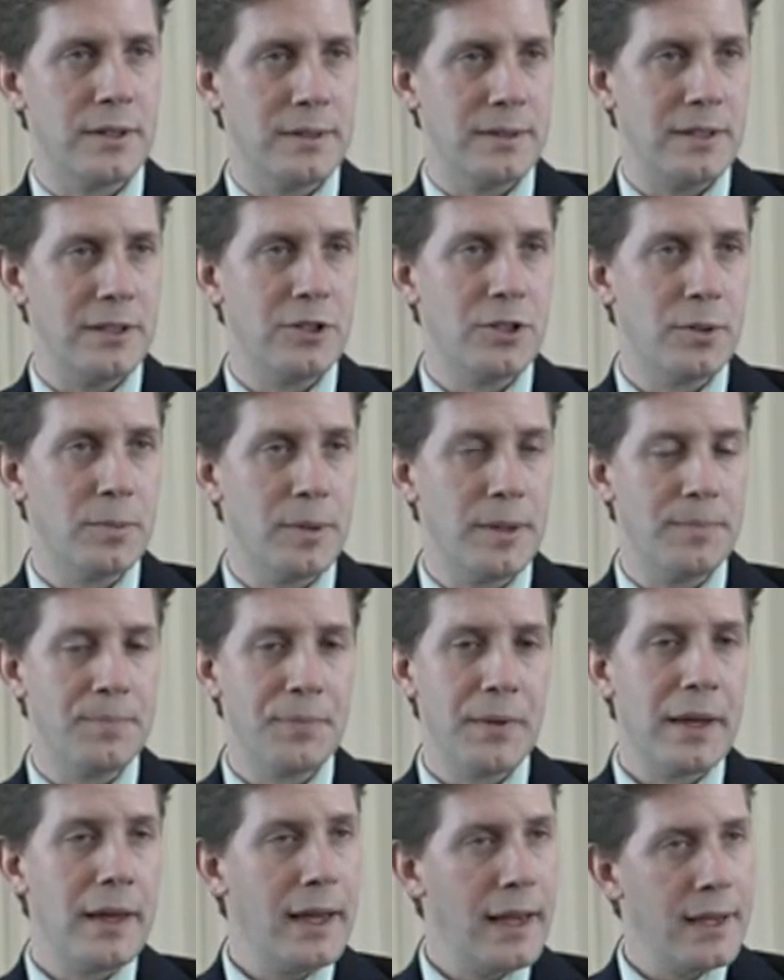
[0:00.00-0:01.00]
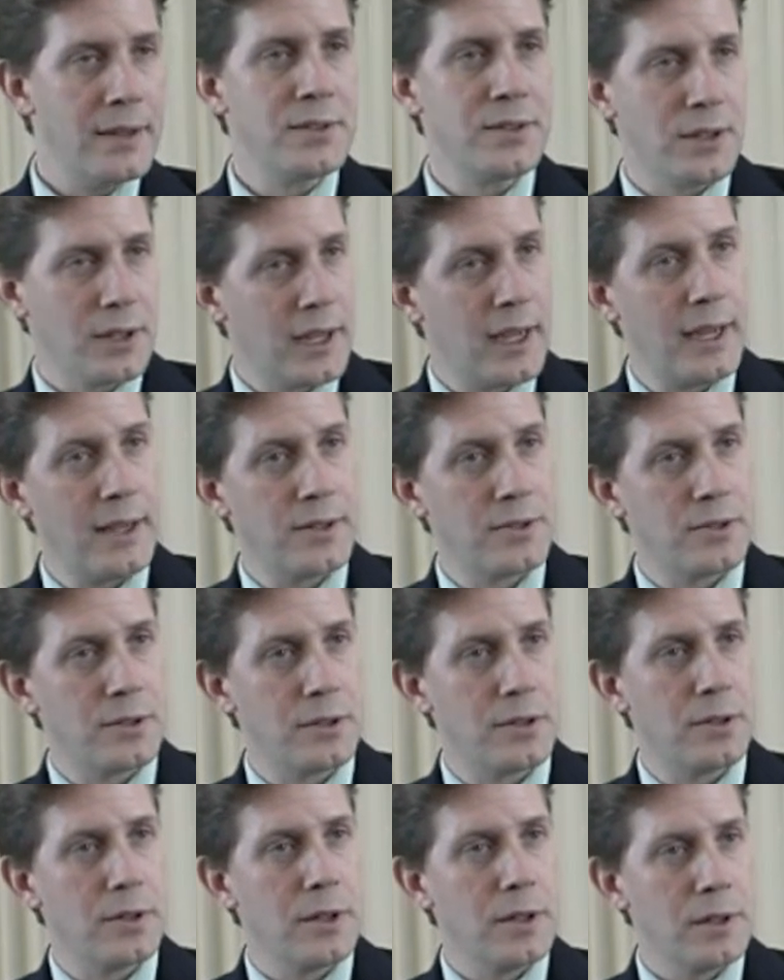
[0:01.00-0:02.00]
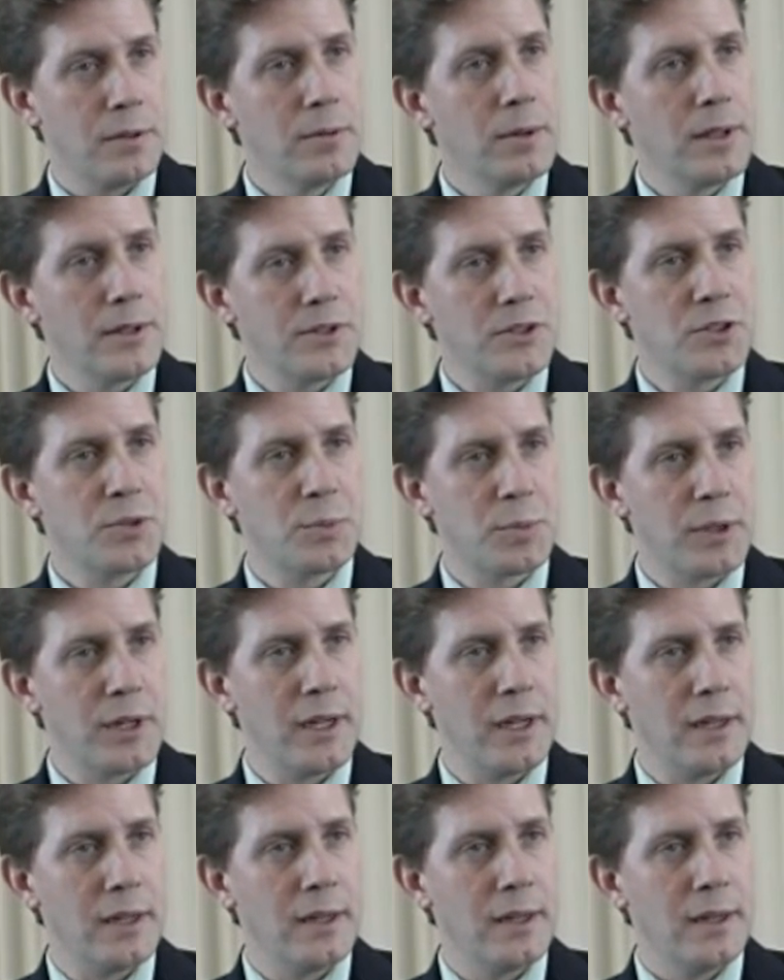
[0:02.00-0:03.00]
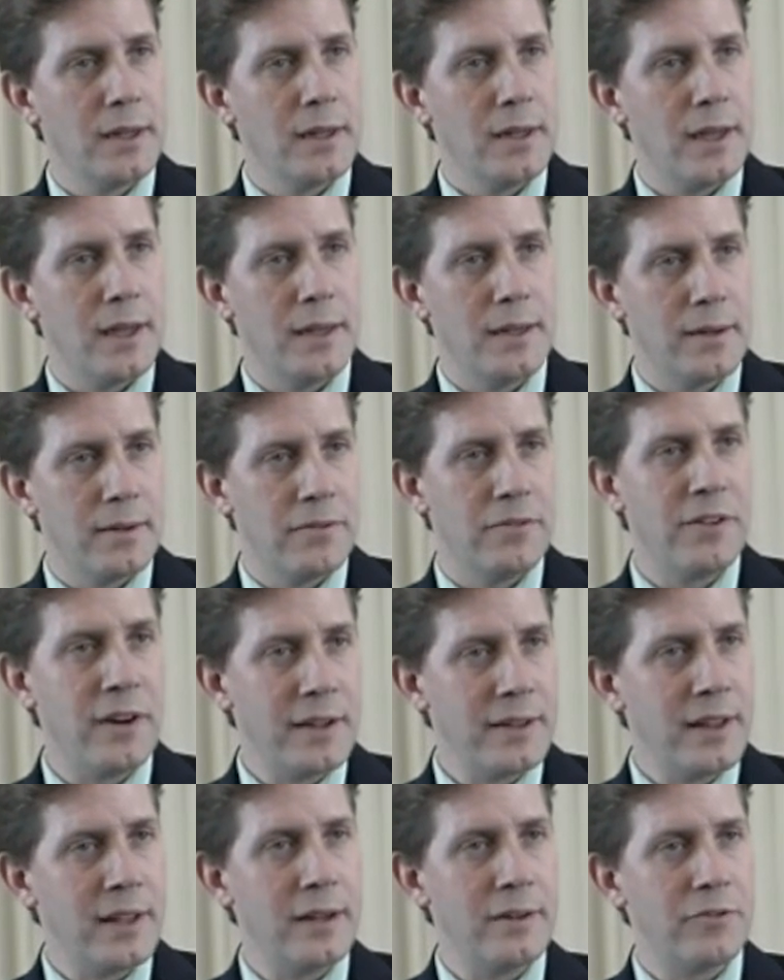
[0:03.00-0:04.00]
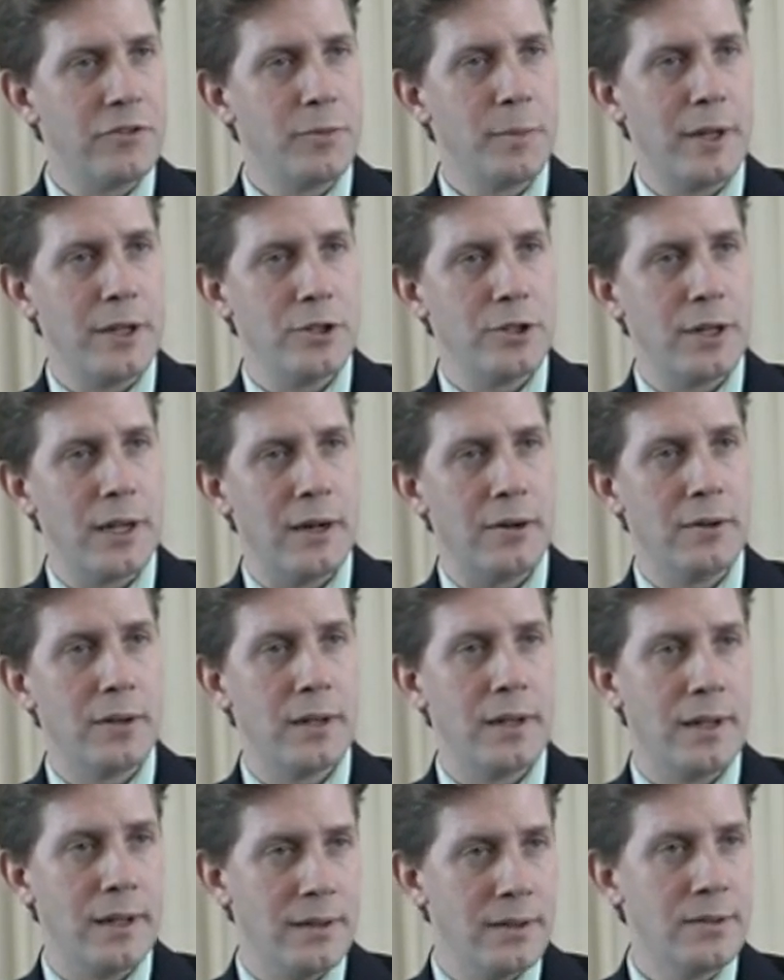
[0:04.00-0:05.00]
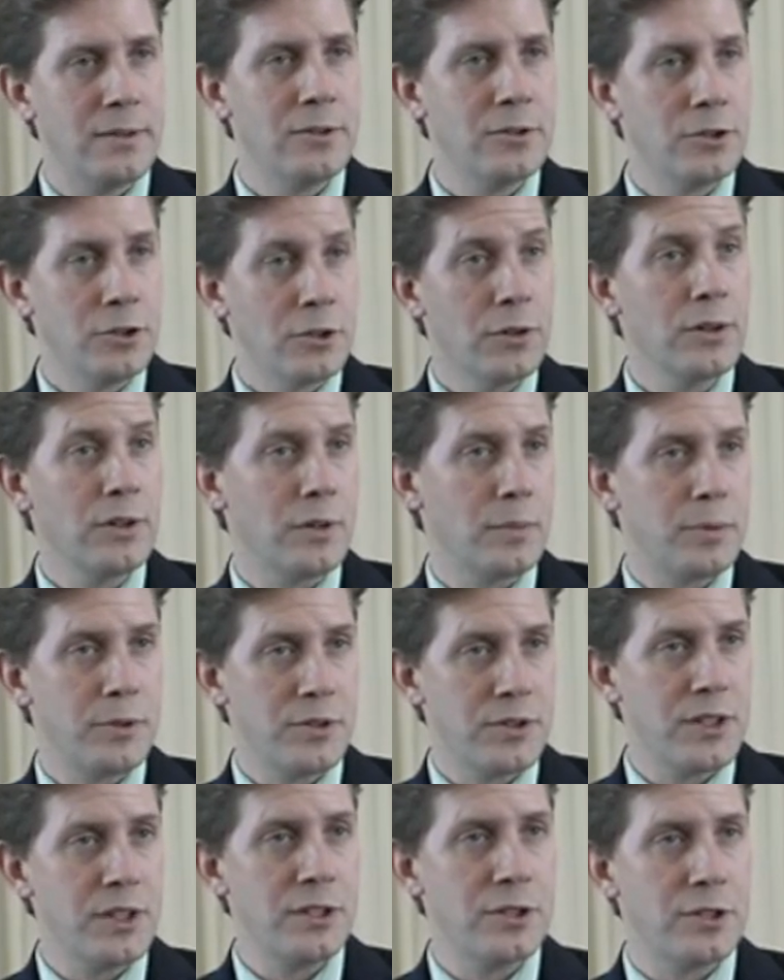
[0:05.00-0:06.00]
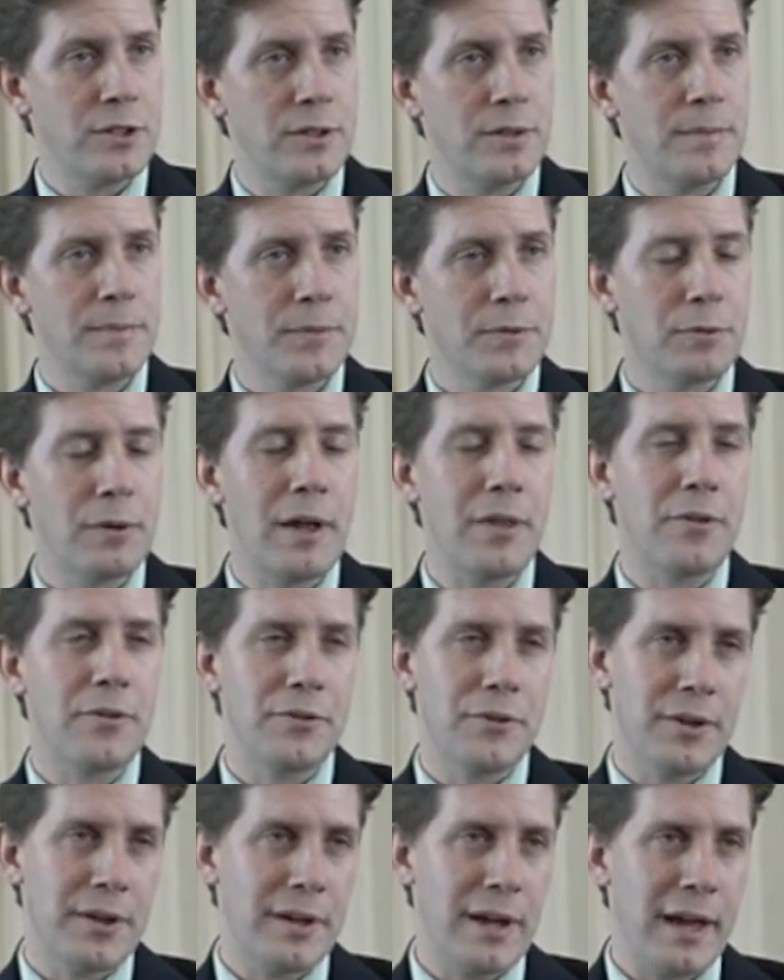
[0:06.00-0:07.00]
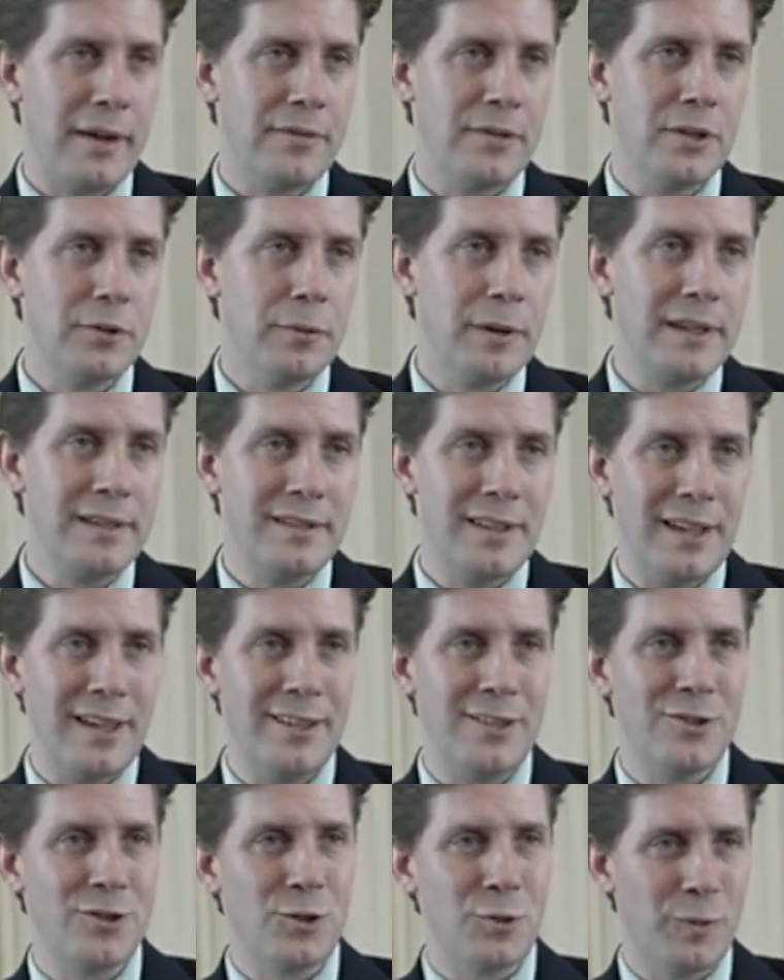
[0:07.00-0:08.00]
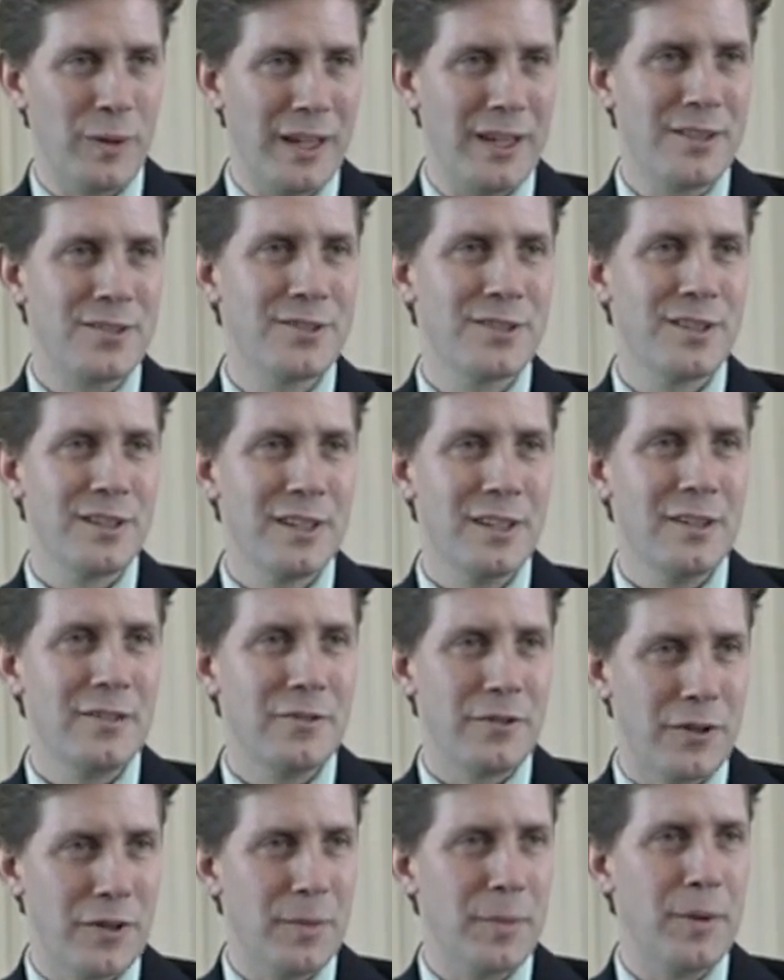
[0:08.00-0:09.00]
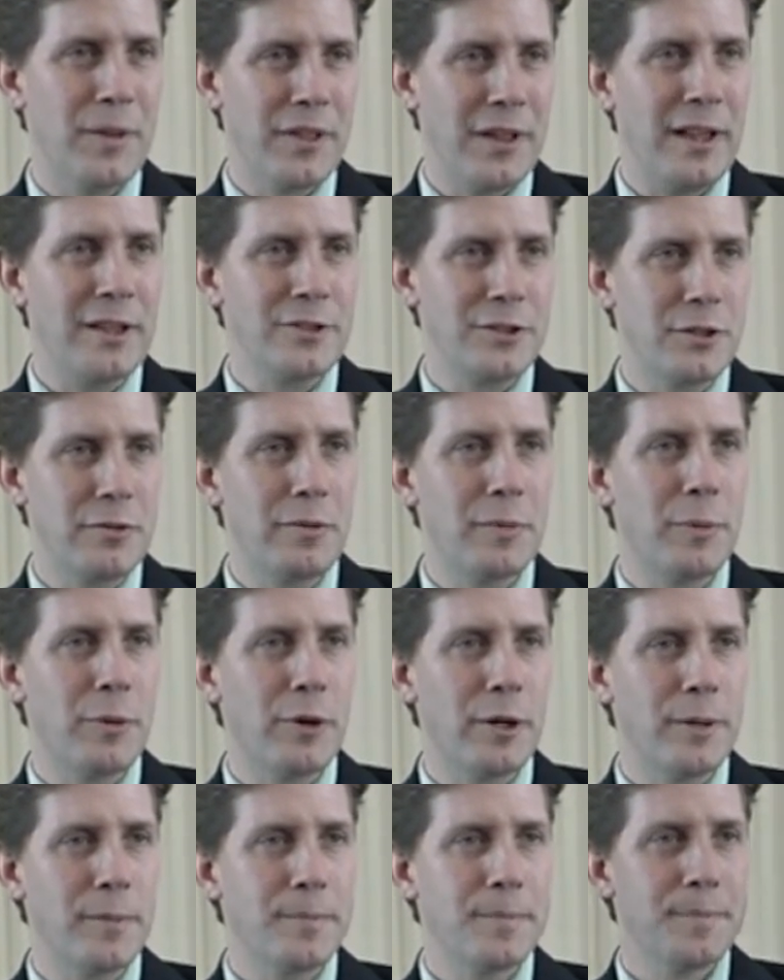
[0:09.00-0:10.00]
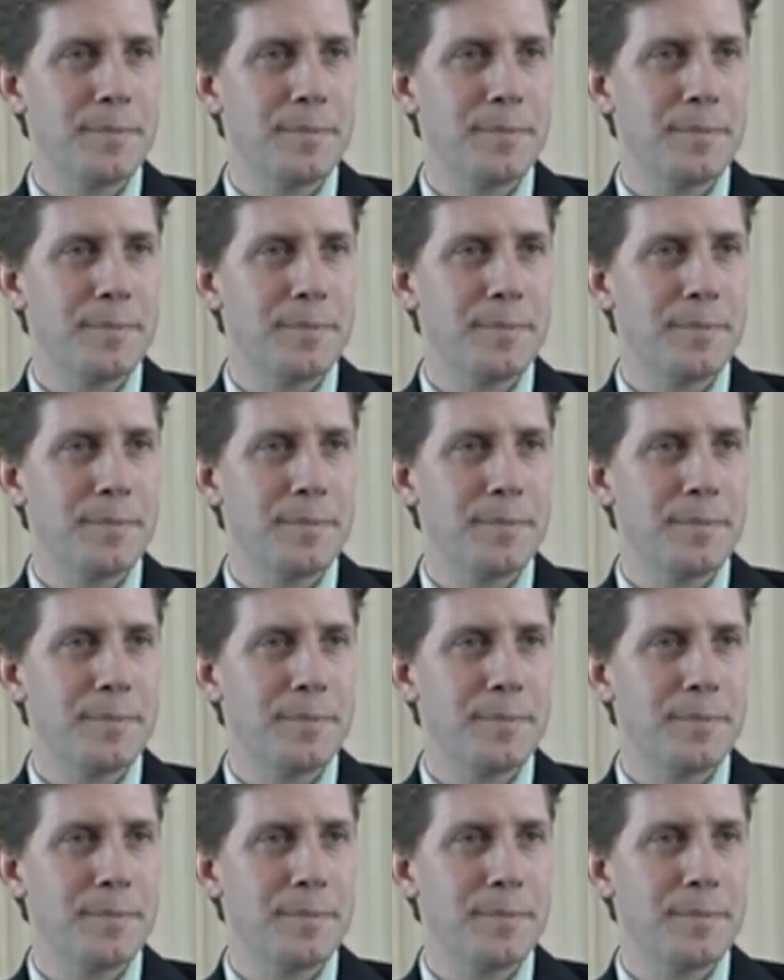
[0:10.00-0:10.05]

and determine, has the cancer really spread, and find that information out in during the procedure rather than having to wait days or weeks for the pathology report.